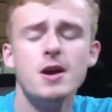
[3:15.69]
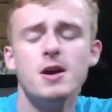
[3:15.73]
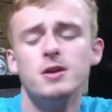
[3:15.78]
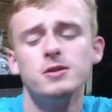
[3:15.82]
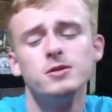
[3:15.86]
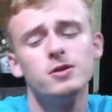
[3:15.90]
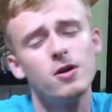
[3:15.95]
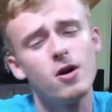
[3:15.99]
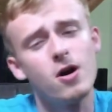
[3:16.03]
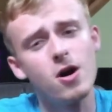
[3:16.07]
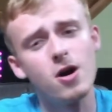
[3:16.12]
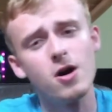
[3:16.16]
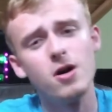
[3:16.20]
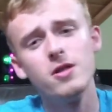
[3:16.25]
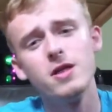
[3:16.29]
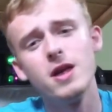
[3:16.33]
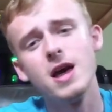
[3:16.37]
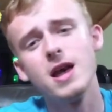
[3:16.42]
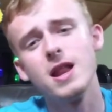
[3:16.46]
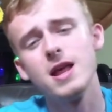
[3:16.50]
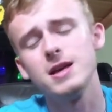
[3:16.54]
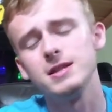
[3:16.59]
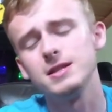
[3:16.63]
So all
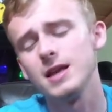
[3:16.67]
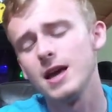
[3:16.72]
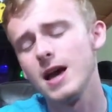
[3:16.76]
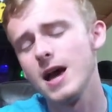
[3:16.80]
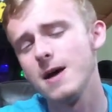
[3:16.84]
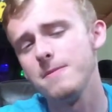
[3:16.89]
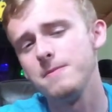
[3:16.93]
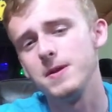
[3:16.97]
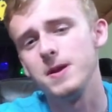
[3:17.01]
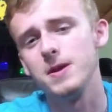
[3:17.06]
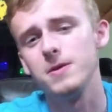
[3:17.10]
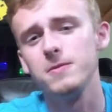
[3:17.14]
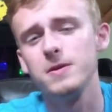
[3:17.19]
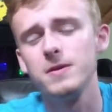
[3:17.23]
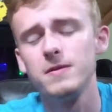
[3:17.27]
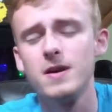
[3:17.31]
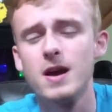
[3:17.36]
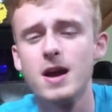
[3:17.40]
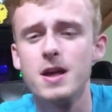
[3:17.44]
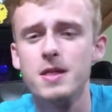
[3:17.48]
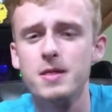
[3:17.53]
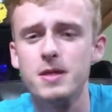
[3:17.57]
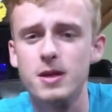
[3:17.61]
that has happened, and we've
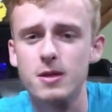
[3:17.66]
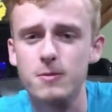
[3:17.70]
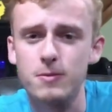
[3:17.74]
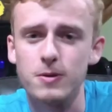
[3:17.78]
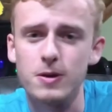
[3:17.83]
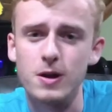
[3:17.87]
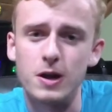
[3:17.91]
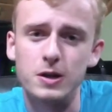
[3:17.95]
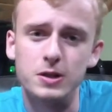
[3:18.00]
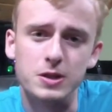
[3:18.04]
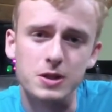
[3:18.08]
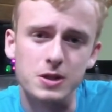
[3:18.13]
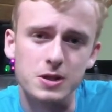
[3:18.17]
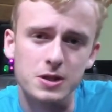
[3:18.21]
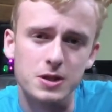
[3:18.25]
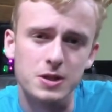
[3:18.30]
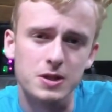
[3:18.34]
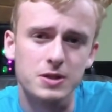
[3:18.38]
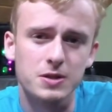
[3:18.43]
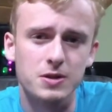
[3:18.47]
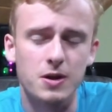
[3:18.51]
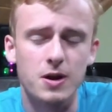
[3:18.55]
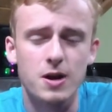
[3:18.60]
gotten this production
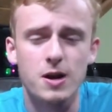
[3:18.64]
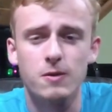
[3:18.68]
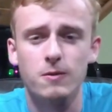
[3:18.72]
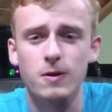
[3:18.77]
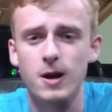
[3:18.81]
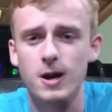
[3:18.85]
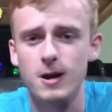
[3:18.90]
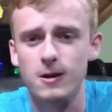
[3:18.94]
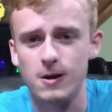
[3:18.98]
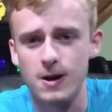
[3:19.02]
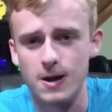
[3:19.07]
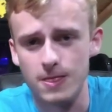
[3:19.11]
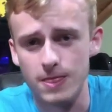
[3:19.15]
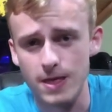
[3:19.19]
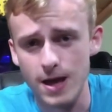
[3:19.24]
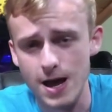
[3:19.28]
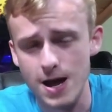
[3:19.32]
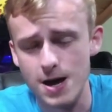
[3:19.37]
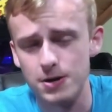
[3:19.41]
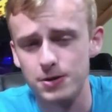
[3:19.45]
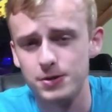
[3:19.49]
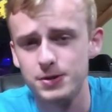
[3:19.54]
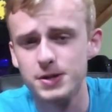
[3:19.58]
just starting right around
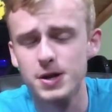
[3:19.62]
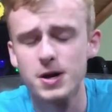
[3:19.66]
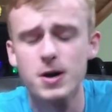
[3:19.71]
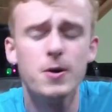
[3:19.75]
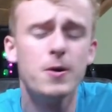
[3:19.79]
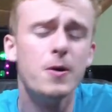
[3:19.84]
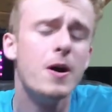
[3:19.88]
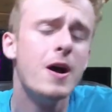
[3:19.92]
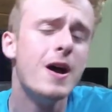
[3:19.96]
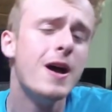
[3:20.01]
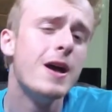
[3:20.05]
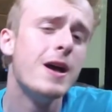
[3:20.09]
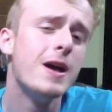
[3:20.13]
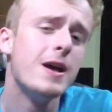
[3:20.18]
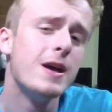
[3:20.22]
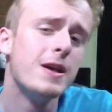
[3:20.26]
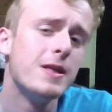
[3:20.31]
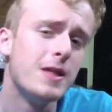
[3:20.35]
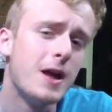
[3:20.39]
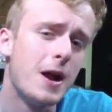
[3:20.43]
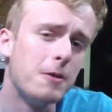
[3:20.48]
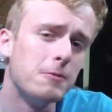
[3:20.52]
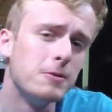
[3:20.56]
now. So
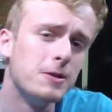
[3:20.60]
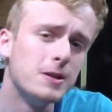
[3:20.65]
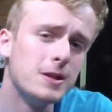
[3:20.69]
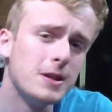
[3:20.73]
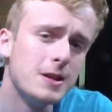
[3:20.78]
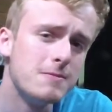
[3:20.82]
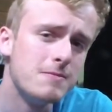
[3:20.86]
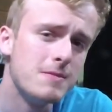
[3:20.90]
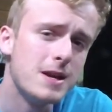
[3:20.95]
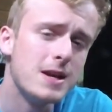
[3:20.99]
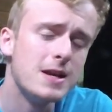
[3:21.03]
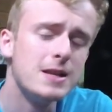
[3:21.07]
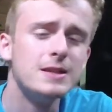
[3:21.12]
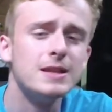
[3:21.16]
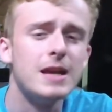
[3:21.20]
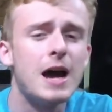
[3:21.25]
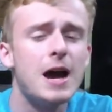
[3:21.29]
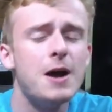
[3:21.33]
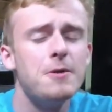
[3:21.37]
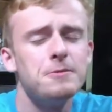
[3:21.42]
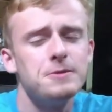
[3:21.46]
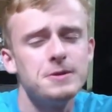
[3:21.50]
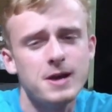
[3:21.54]
that really means
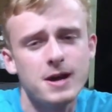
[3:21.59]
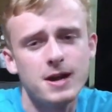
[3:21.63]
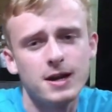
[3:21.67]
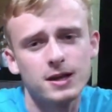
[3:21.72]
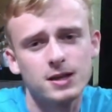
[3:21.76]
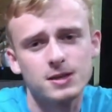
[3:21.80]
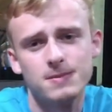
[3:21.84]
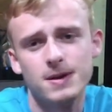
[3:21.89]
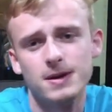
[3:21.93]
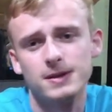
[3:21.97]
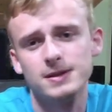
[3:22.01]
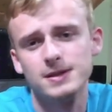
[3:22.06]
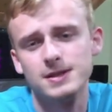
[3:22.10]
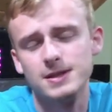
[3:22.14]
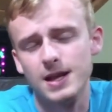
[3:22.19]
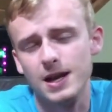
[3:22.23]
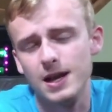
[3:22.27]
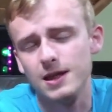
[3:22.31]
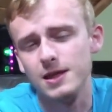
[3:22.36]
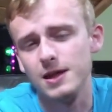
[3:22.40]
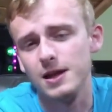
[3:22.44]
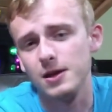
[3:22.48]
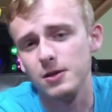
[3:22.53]
I would not expect to see
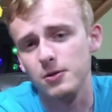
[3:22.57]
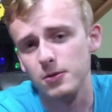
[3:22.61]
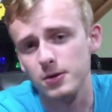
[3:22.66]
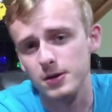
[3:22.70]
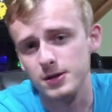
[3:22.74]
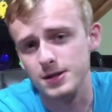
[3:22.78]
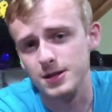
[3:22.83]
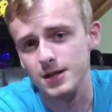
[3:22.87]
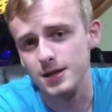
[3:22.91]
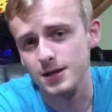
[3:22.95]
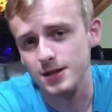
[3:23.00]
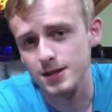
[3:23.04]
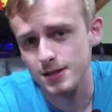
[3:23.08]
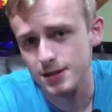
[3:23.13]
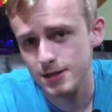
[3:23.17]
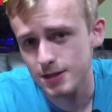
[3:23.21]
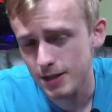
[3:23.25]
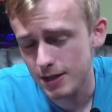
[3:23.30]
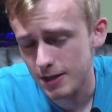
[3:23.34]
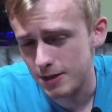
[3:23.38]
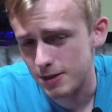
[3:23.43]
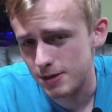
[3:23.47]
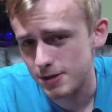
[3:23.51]
anything towards the end of this
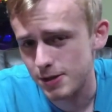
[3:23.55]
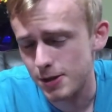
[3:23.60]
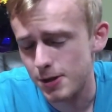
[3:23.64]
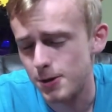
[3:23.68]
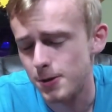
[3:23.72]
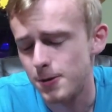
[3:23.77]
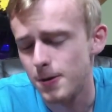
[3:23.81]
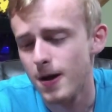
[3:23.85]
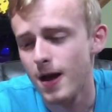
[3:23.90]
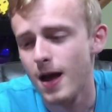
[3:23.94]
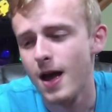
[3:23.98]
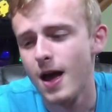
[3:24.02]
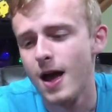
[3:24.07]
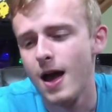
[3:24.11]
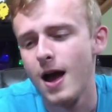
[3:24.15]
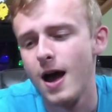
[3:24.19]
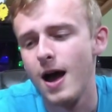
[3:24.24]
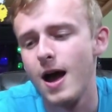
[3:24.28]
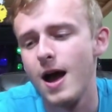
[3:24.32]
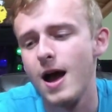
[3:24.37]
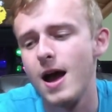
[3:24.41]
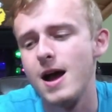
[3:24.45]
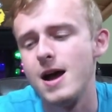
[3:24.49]
year. So
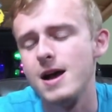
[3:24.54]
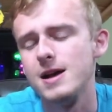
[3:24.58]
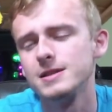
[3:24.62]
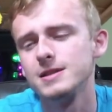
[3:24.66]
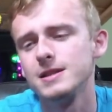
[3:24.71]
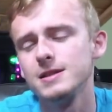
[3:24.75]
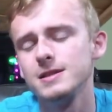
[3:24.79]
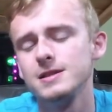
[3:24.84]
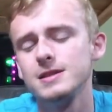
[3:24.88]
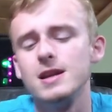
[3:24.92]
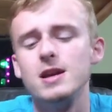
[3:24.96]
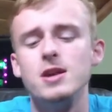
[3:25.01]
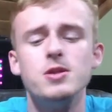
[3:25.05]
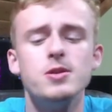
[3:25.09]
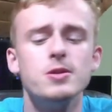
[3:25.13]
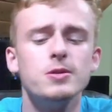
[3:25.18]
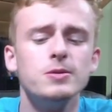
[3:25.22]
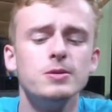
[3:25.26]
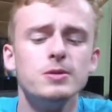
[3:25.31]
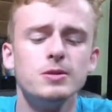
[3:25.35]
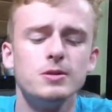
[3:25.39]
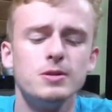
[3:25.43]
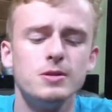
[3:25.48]
as I said,
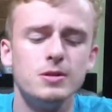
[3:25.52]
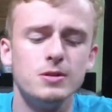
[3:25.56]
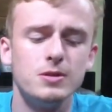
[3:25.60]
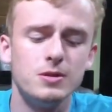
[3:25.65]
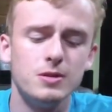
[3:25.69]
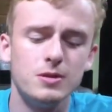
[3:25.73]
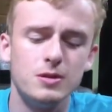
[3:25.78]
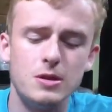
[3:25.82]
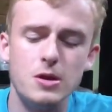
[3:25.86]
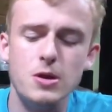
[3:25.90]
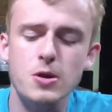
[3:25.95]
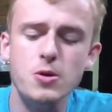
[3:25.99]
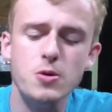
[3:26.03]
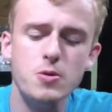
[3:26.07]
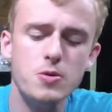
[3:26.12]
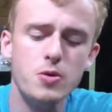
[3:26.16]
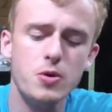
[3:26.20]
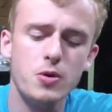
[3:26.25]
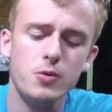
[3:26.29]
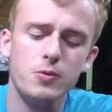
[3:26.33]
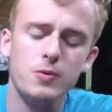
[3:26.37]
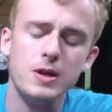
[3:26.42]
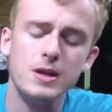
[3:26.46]
those are two
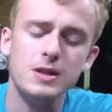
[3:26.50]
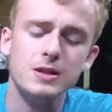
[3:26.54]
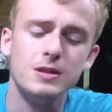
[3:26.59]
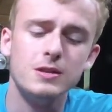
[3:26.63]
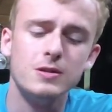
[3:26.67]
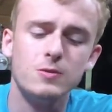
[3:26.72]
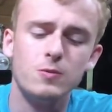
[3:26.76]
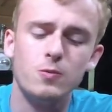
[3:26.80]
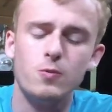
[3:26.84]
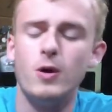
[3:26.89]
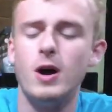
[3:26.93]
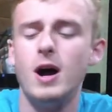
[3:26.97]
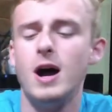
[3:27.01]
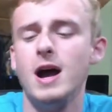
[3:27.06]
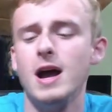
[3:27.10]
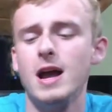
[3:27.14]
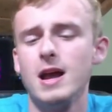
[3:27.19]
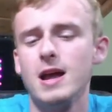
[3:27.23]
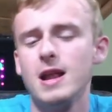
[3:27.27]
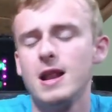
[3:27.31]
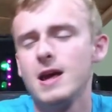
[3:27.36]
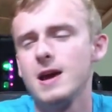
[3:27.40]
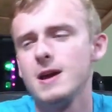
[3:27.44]
of the reasons why.
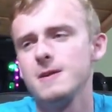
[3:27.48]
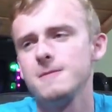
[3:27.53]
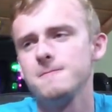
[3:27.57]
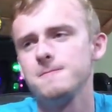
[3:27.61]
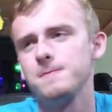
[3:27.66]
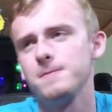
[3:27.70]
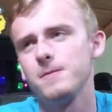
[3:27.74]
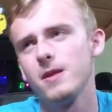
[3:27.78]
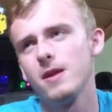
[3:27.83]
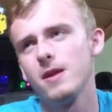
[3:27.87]
And I